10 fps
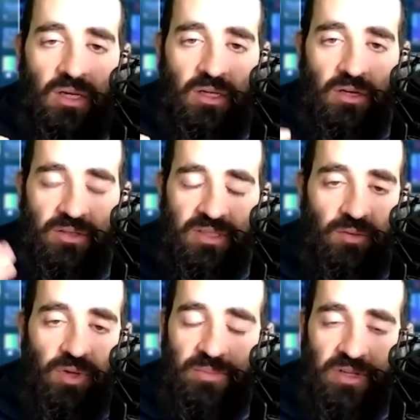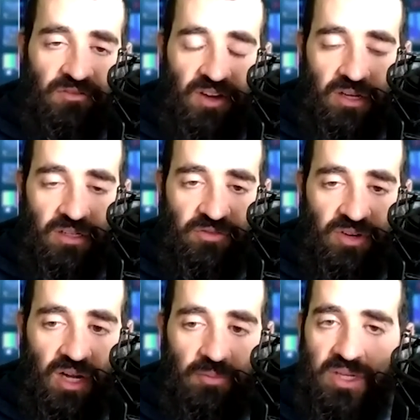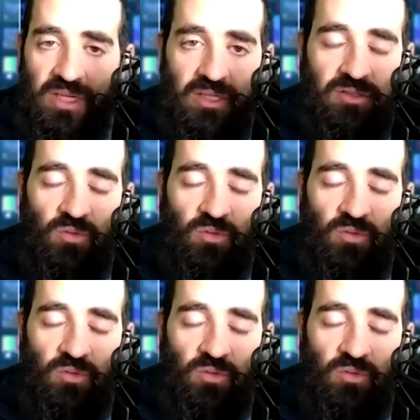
you know, it's that we build funnels for companies.